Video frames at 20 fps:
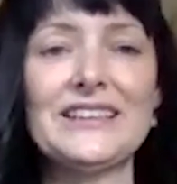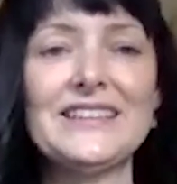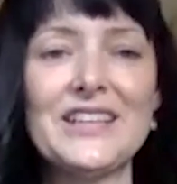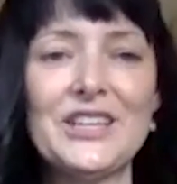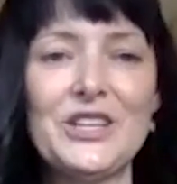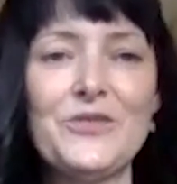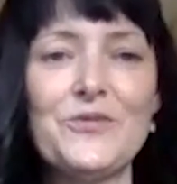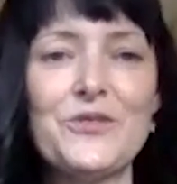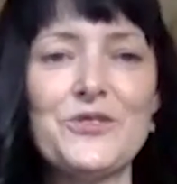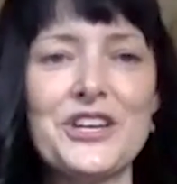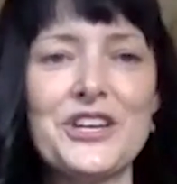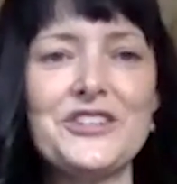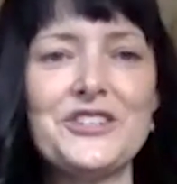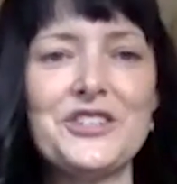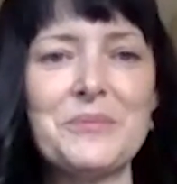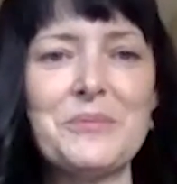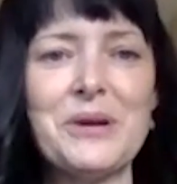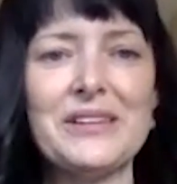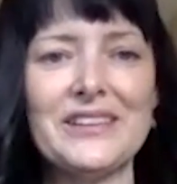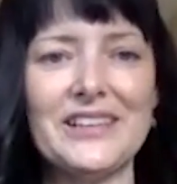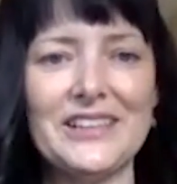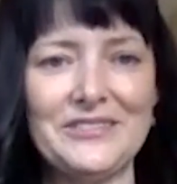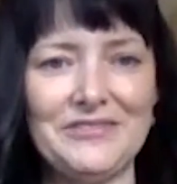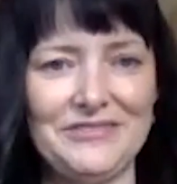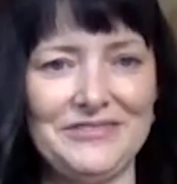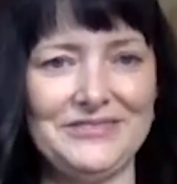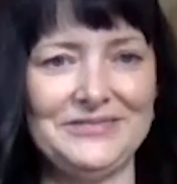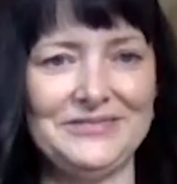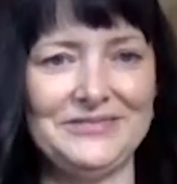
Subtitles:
Thank you for changing my life.